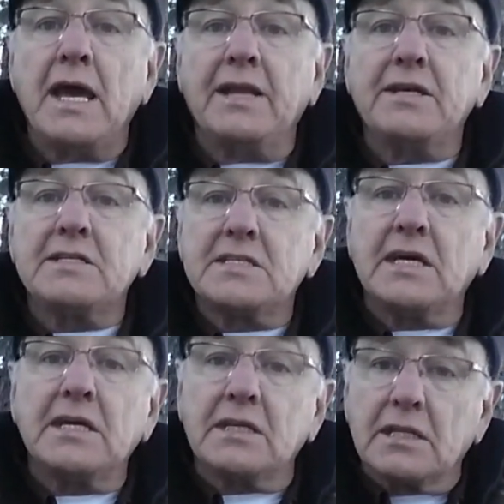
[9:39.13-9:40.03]
and then
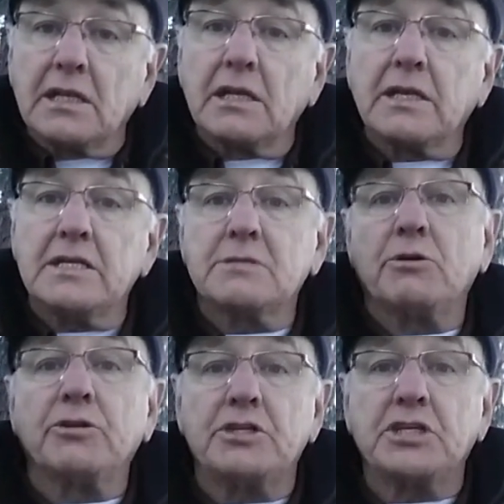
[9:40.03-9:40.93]
sell you the little
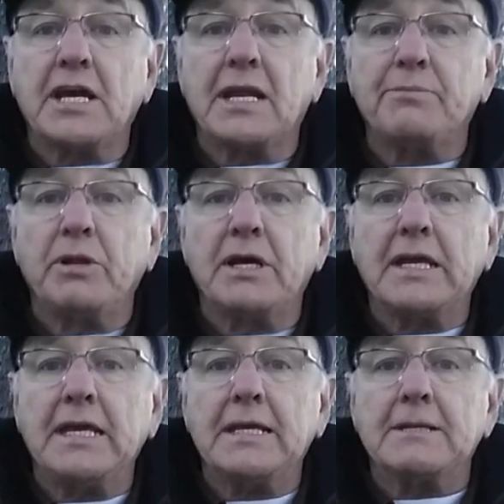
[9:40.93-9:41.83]
gizmo that you got to
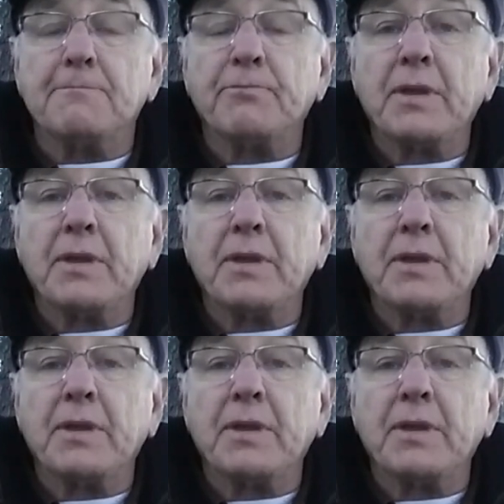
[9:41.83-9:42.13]
plug in.